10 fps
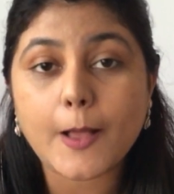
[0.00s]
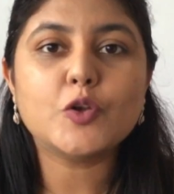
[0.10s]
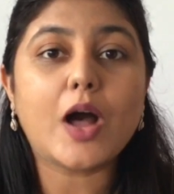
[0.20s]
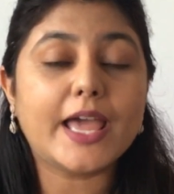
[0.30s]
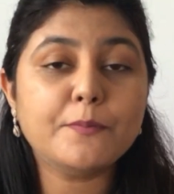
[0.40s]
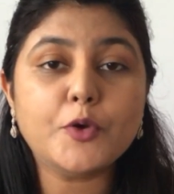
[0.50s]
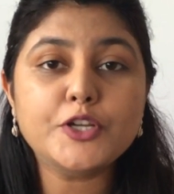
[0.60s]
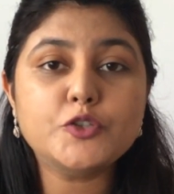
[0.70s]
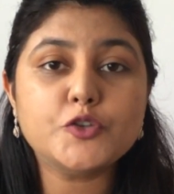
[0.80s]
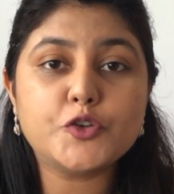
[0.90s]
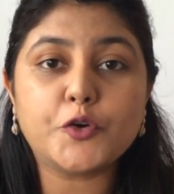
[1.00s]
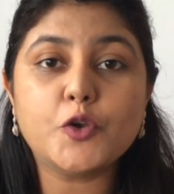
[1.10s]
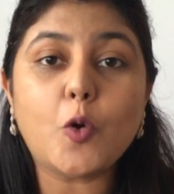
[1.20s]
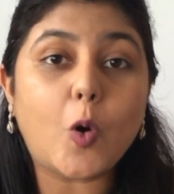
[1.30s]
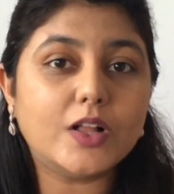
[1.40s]
So I am going to show
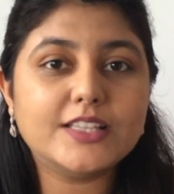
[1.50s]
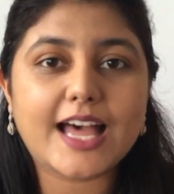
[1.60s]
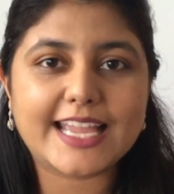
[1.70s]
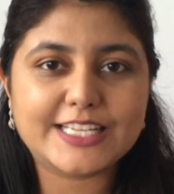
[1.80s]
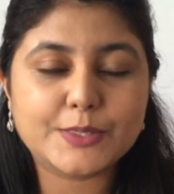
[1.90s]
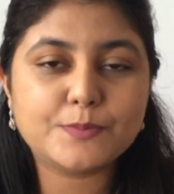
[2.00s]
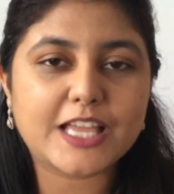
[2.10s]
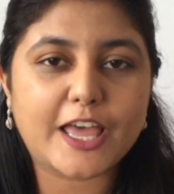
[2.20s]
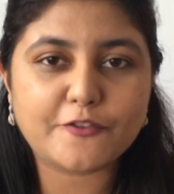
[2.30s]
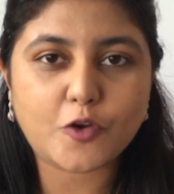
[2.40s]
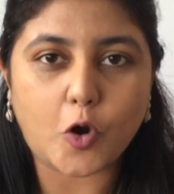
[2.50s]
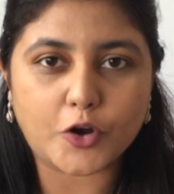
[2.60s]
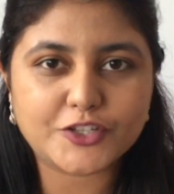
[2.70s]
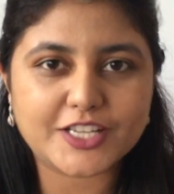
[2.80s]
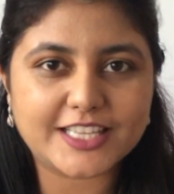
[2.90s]
you all the items I have
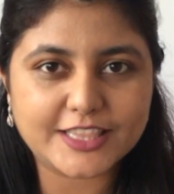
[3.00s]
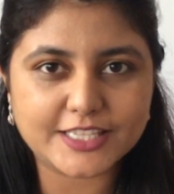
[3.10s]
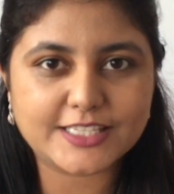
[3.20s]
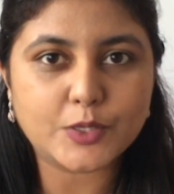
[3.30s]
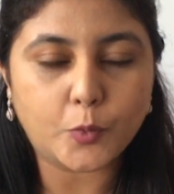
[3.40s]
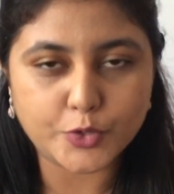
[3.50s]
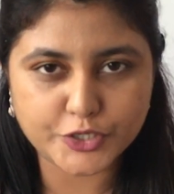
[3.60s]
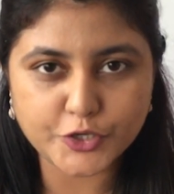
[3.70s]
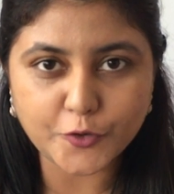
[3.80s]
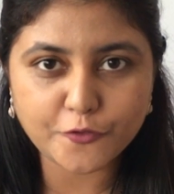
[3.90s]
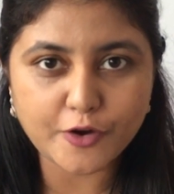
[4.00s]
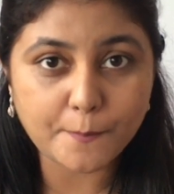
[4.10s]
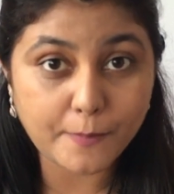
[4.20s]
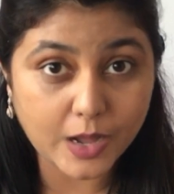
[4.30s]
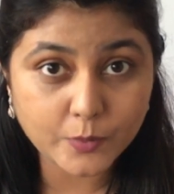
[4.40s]
got in this video
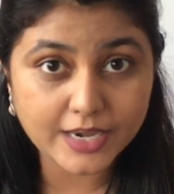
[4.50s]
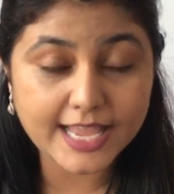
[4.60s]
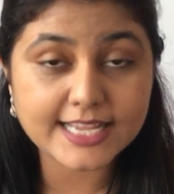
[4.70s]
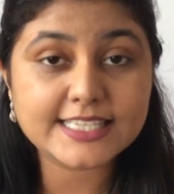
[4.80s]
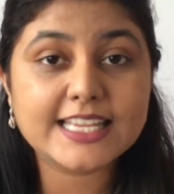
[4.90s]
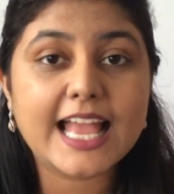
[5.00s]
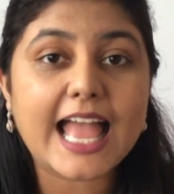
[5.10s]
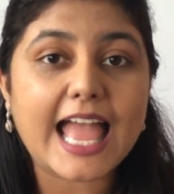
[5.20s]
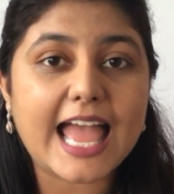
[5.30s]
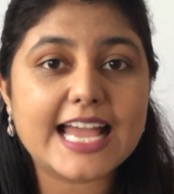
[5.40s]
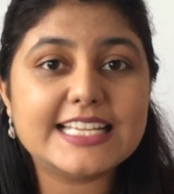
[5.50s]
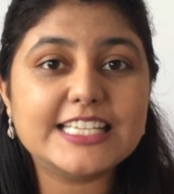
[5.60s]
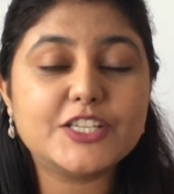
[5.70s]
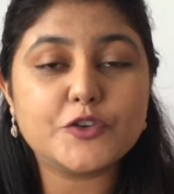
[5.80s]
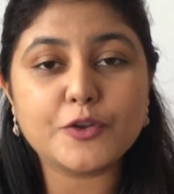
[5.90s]
from Poundland.
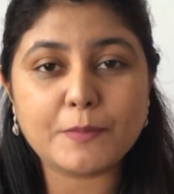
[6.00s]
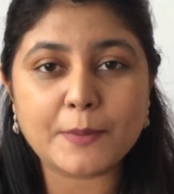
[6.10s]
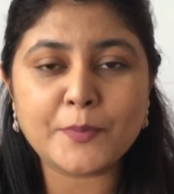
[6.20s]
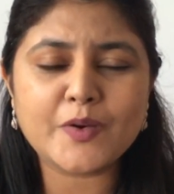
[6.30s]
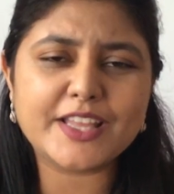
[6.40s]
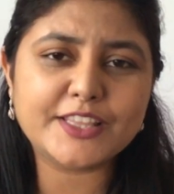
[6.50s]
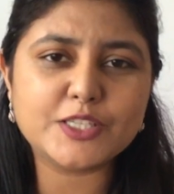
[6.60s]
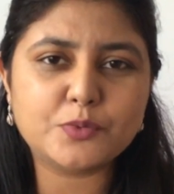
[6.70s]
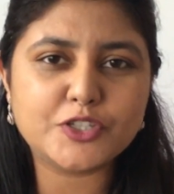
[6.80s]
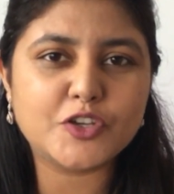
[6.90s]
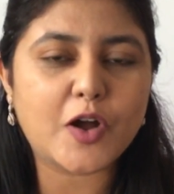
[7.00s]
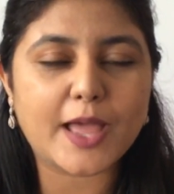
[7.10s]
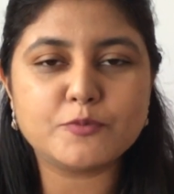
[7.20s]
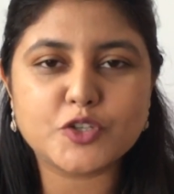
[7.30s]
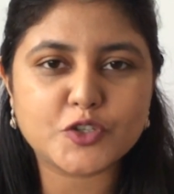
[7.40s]
And remember, in this video,
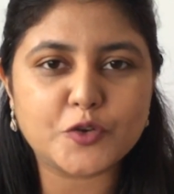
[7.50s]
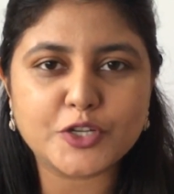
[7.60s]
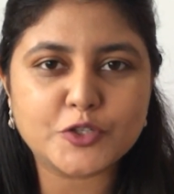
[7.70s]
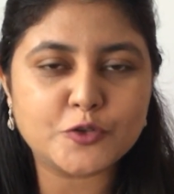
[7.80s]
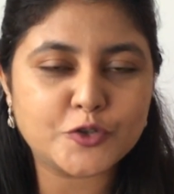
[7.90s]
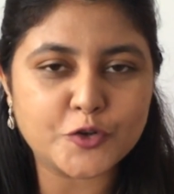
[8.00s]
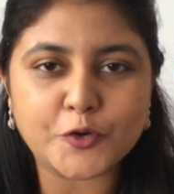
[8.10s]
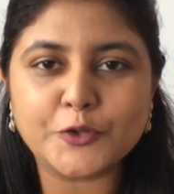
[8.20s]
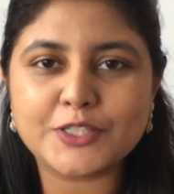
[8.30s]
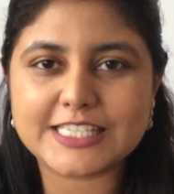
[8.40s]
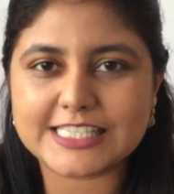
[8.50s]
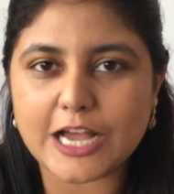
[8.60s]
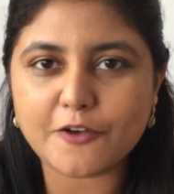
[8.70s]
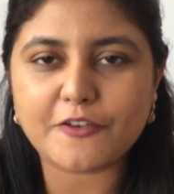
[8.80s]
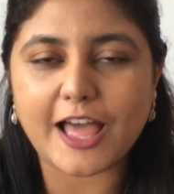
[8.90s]
I'm just going to show you the
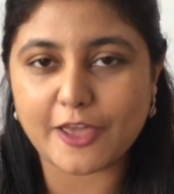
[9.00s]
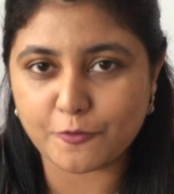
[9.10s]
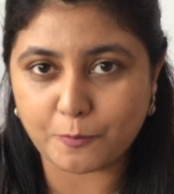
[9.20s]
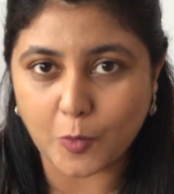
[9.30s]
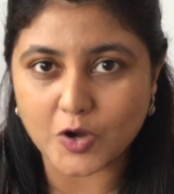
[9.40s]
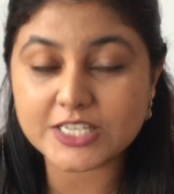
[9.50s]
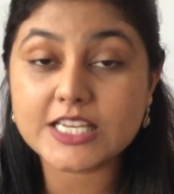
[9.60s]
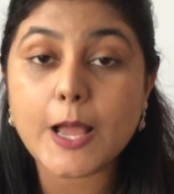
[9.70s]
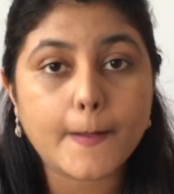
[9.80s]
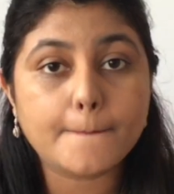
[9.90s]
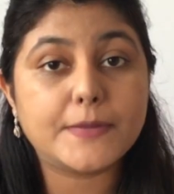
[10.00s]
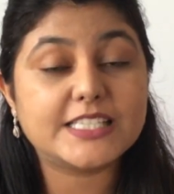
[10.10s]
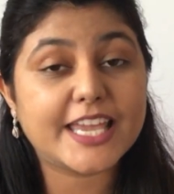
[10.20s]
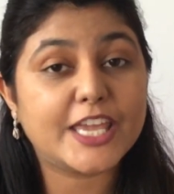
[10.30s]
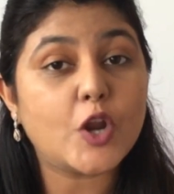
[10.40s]
stuff I have bought. But
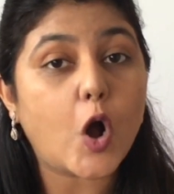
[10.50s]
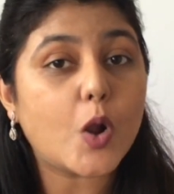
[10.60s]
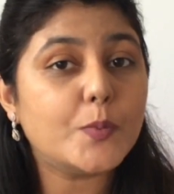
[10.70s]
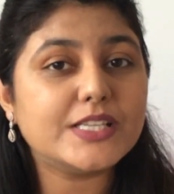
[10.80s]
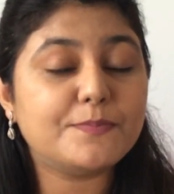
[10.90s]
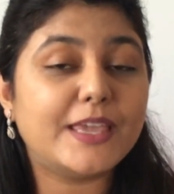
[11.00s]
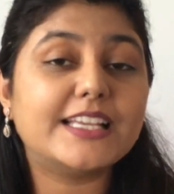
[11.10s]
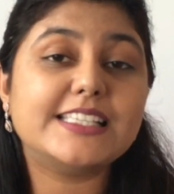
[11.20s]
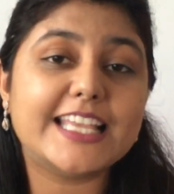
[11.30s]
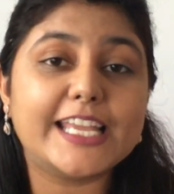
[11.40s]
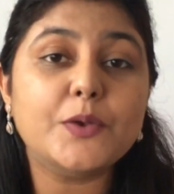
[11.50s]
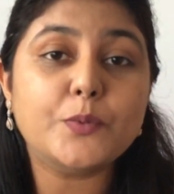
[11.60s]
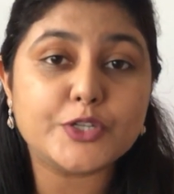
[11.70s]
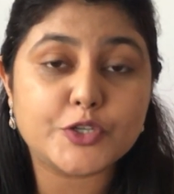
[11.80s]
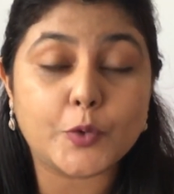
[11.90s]
I can always make a second
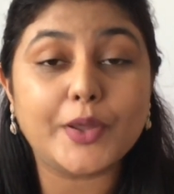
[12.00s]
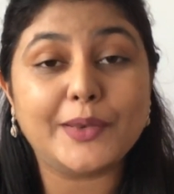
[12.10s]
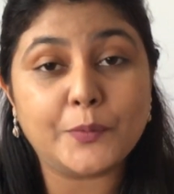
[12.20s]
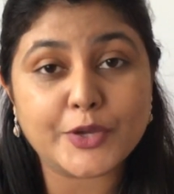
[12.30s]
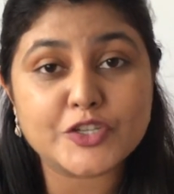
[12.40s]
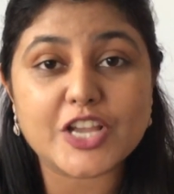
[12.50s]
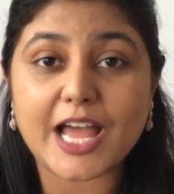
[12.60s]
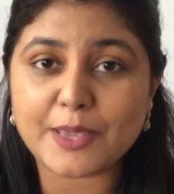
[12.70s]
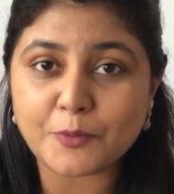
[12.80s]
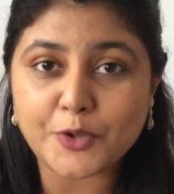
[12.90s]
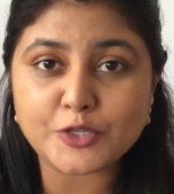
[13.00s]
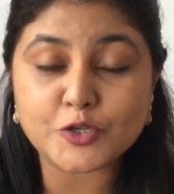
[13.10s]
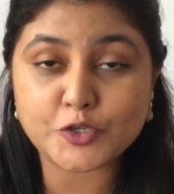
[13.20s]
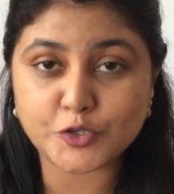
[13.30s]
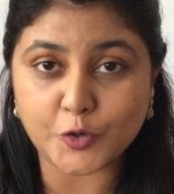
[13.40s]
video in which I am going
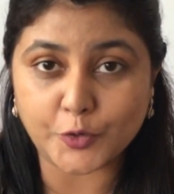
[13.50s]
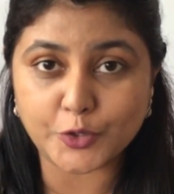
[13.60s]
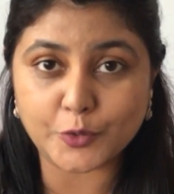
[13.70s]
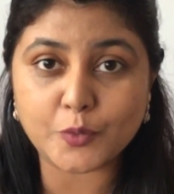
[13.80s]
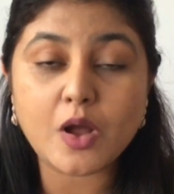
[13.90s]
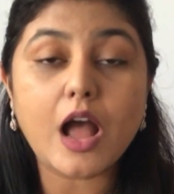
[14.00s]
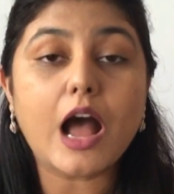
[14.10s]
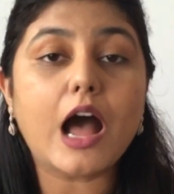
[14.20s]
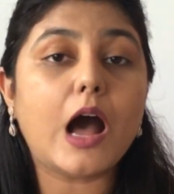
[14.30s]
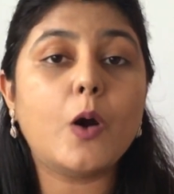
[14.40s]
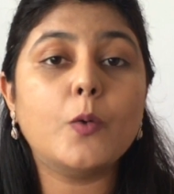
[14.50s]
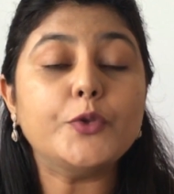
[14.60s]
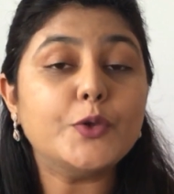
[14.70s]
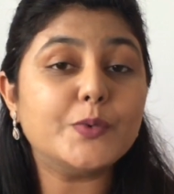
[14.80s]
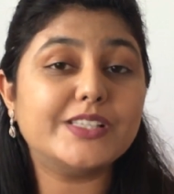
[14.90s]
to show you how
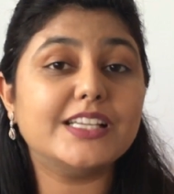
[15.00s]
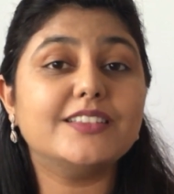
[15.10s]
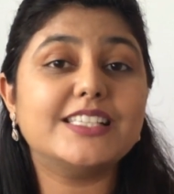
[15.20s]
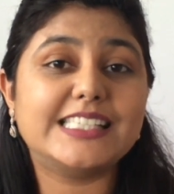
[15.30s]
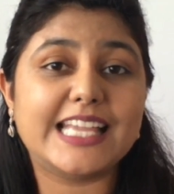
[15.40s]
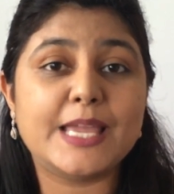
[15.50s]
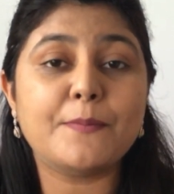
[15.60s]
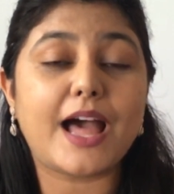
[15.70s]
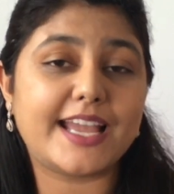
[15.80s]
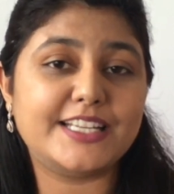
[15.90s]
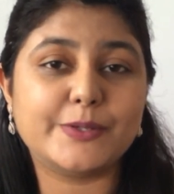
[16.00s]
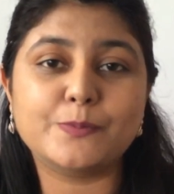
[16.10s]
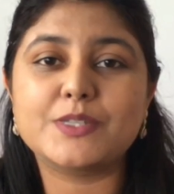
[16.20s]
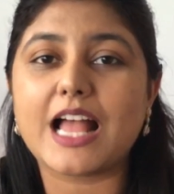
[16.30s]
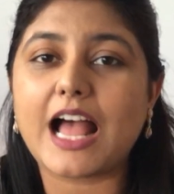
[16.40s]
using the same
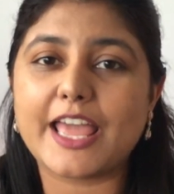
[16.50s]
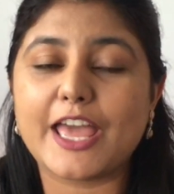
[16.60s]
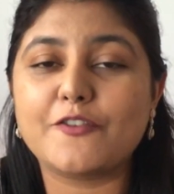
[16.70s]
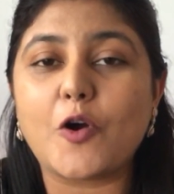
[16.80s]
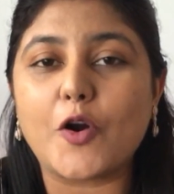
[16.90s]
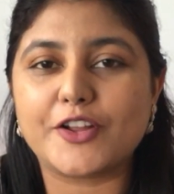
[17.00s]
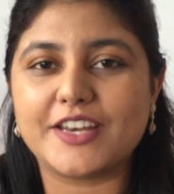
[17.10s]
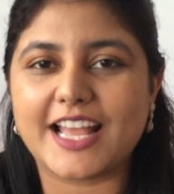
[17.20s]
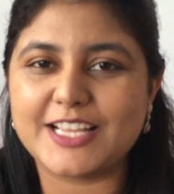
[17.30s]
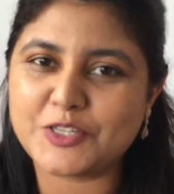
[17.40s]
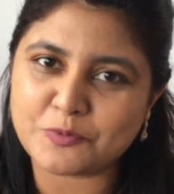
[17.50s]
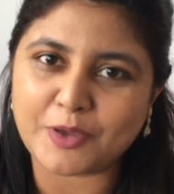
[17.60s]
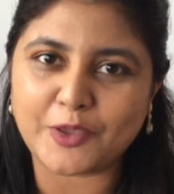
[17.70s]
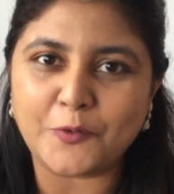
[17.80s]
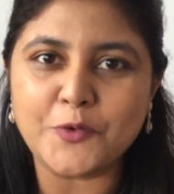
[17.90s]
items I have organized
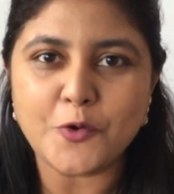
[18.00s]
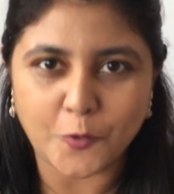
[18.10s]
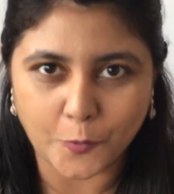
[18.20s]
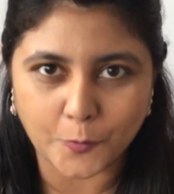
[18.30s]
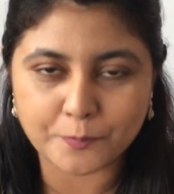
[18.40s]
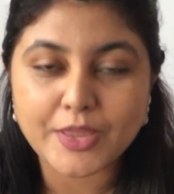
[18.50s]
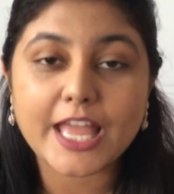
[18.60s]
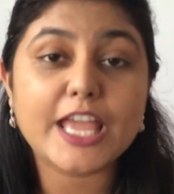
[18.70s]
my own home.